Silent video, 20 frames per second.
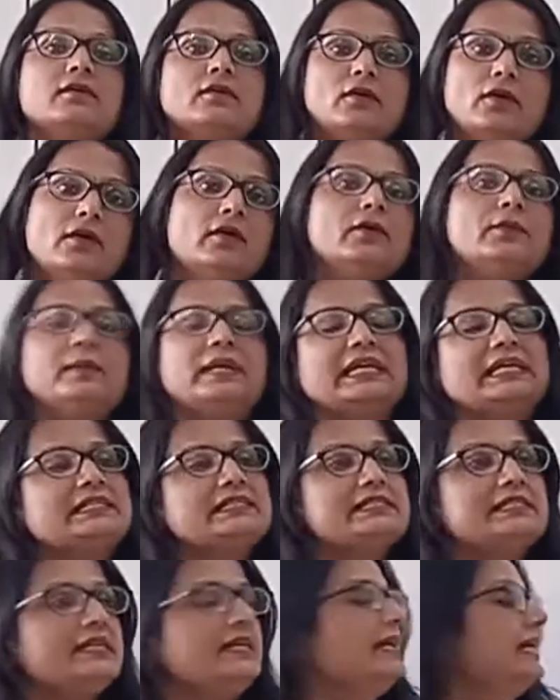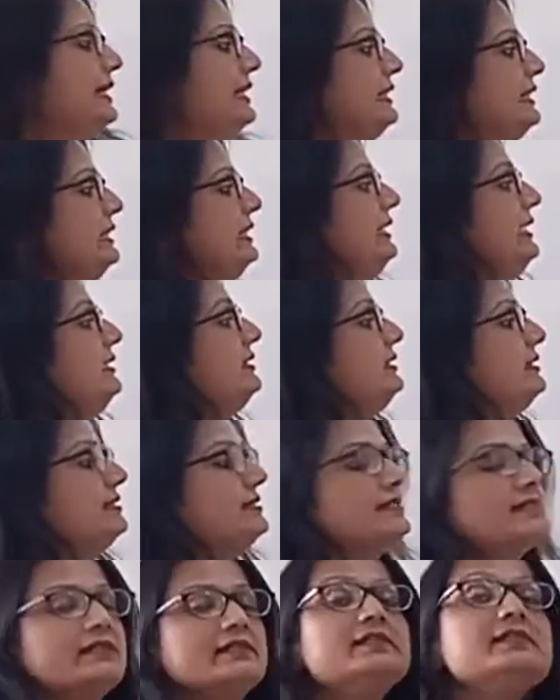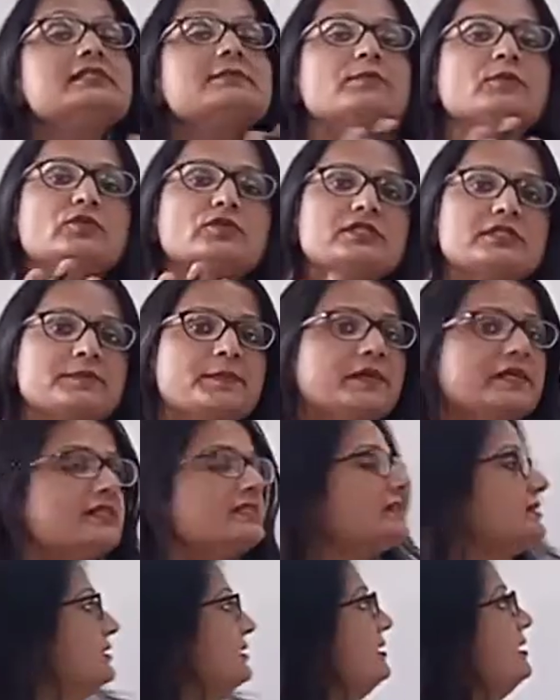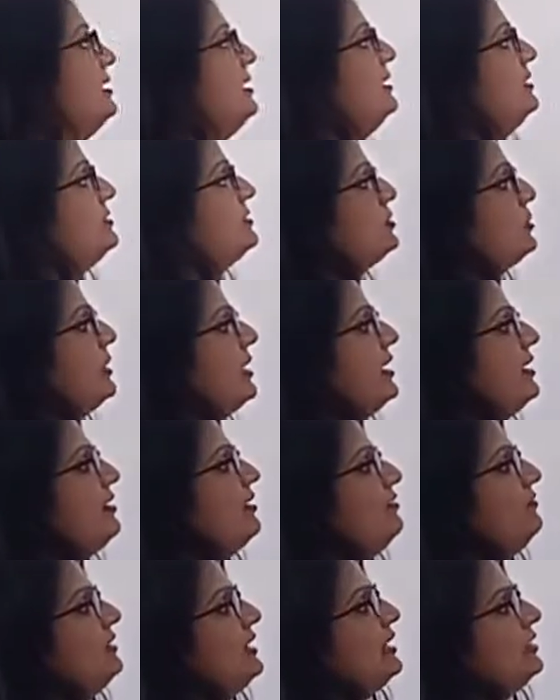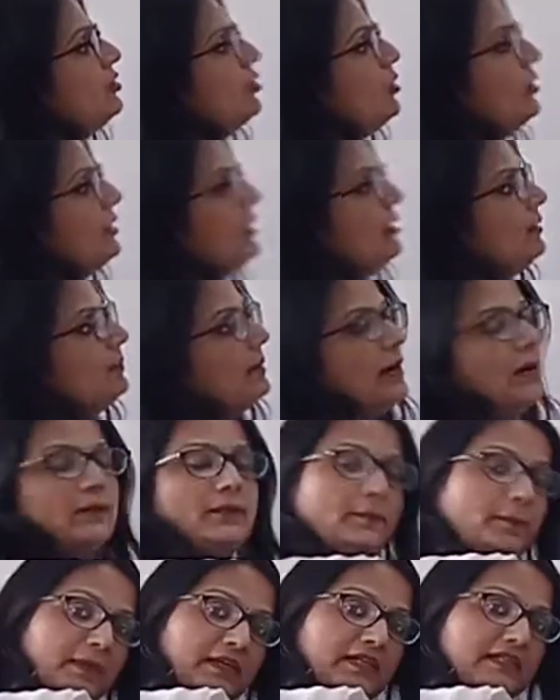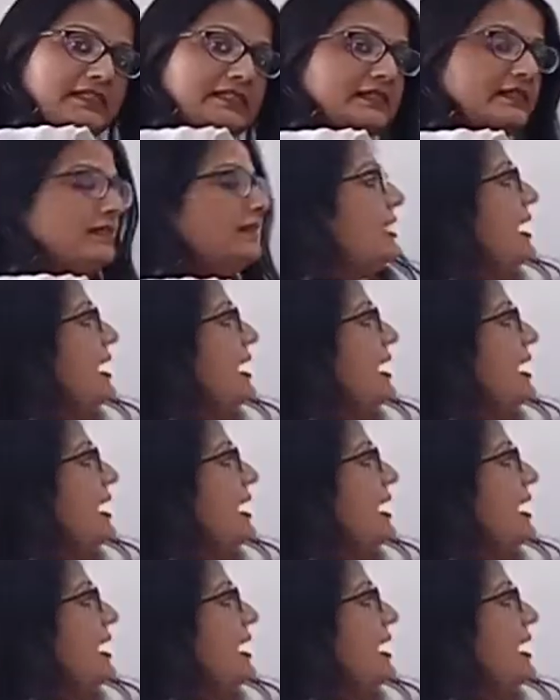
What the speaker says: Or we can say athlete is a sports person. So here we are talking about person.